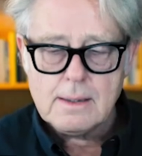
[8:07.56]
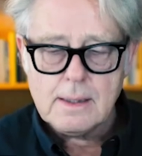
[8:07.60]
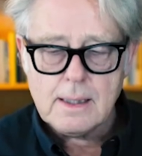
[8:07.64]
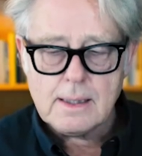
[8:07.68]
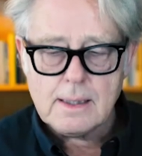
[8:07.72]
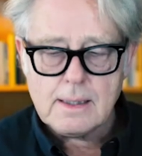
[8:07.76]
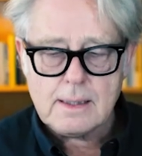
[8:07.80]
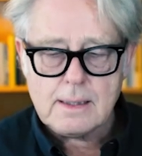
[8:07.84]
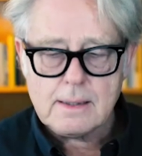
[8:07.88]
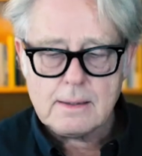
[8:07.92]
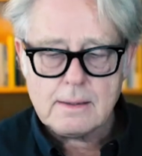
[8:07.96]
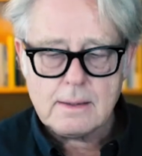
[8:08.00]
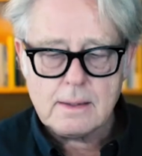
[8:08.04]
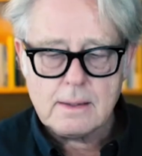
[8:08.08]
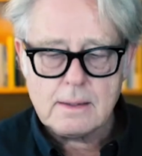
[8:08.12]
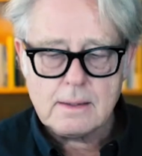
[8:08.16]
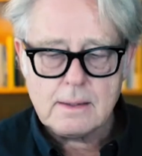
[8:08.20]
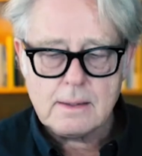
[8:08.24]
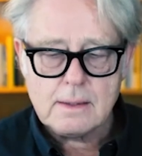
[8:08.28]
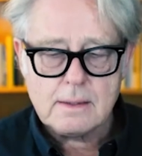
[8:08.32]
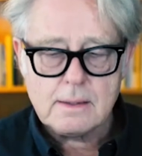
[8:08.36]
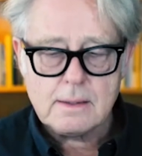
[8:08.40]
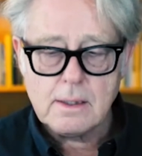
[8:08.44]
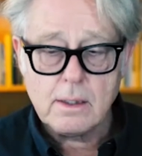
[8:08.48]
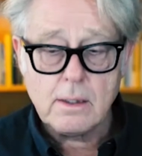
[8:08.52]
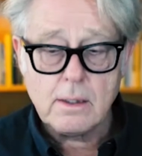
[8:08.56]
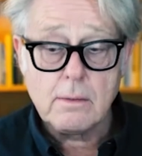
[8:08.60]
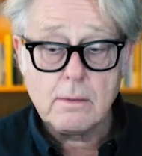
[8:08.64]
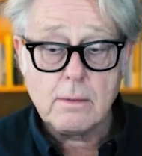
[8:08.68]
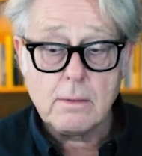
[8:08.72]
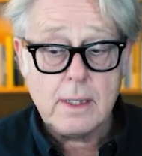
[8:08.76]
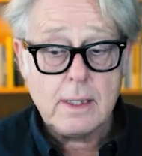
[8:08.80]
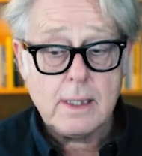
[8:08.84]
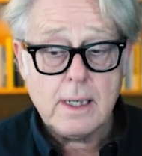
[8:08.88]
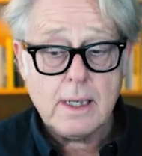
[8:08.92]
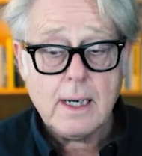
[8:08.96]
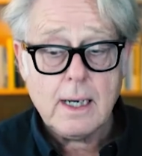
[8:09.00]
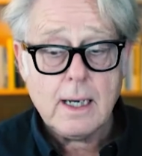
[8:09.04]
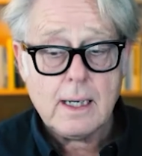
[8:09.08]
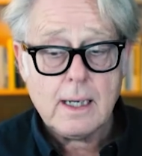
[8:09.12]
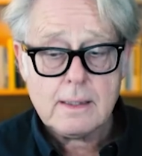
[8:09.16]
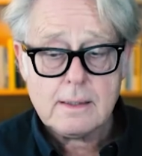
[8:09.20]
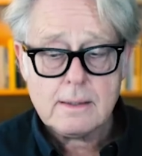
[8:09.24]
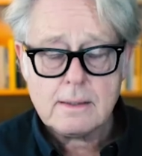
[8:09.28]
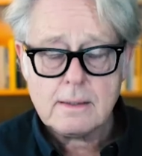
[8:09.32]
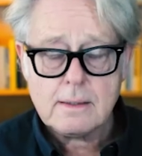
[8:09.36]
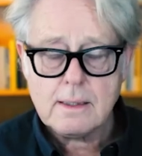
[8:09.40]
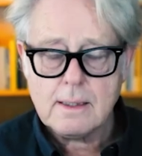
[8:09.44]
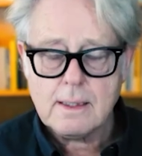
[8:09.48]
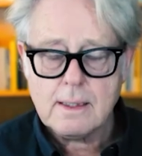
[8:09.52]
and it's, it's, not only that,
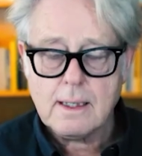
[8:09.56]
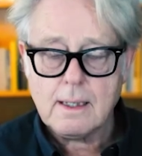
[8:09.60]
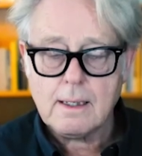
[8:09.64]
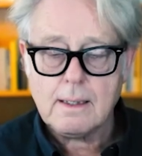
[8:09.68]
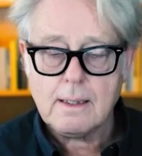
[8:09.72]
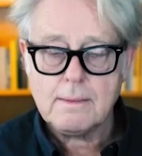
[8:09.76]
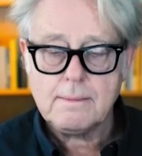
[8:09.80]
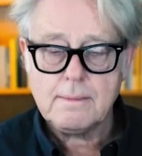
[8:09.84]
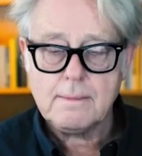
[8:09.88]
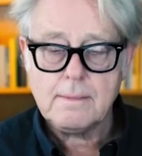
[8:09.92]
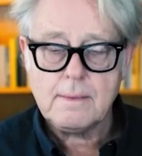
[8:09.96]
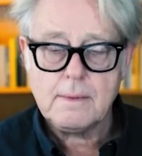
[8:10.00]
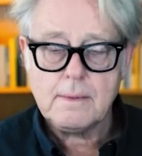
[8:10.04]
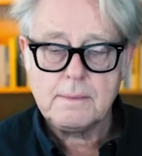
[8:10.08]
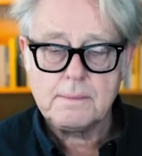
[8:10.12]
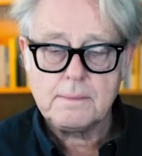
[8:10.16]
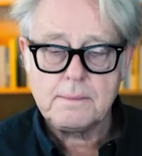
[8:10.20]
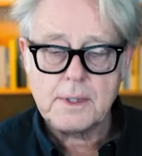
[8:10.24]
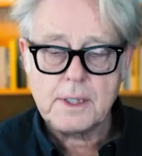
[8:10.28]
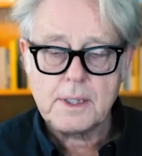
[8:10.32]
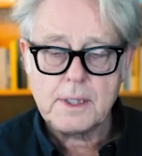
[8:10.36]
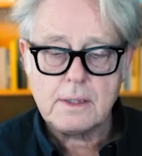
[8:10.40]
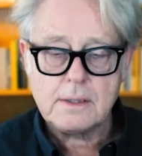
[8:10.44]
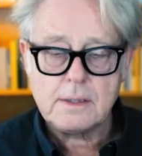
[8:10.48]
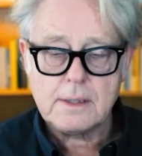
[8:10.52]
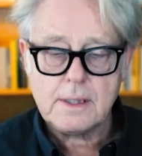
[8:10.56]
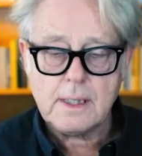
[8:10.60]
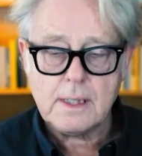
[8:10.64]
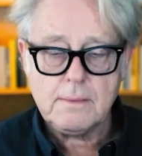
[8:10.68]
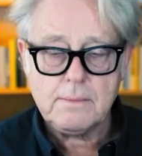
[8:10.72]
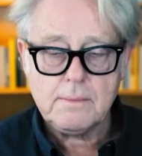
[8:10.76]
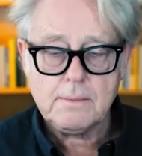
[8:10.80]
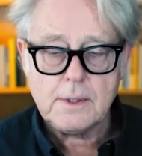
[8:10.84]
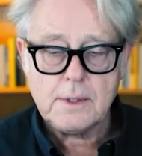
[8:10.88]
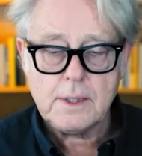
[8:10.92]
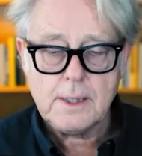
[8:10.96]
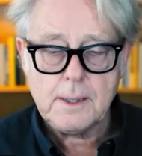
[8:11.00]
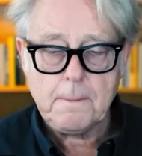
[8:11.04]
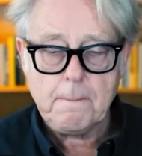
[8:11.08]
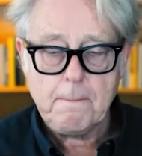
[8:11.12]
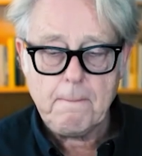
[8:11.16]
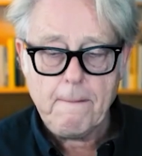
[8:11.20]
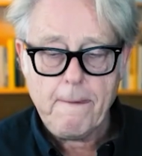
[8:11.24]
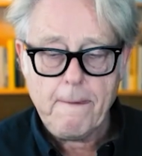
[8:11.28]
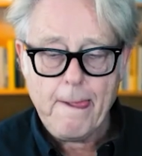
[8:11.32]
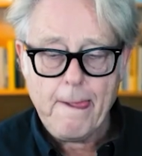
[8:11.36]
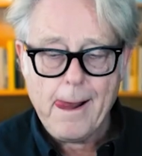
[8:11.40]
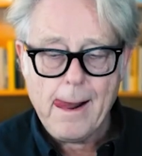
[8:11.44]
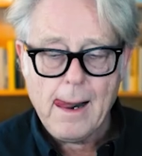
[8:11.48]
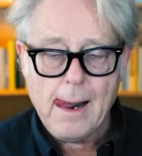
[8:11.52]
um, because then we
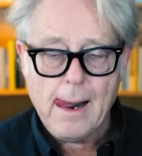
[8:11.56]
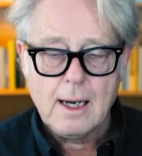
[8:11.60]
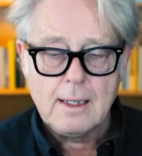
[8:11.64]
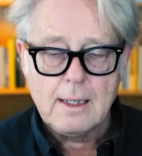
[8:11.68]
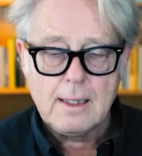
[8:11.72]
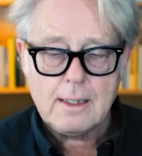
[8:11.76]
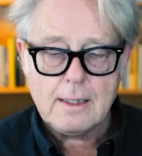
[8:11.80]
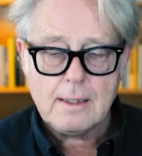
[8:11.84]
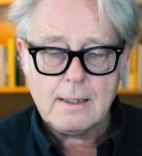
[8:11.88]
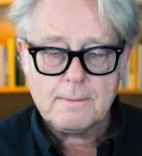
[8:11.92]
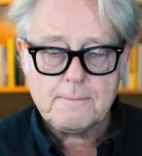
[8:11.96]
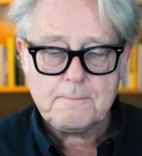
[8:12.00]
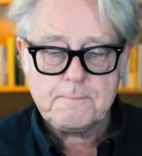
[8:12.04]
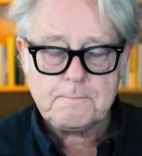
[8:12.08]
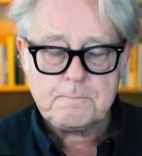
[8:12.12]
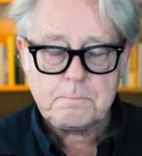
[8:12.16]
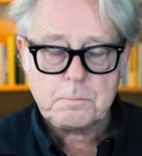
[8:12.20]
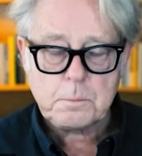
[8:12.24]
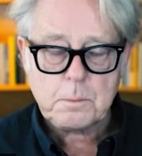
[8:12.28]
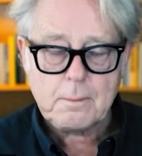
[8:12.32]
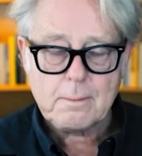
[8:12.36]
um,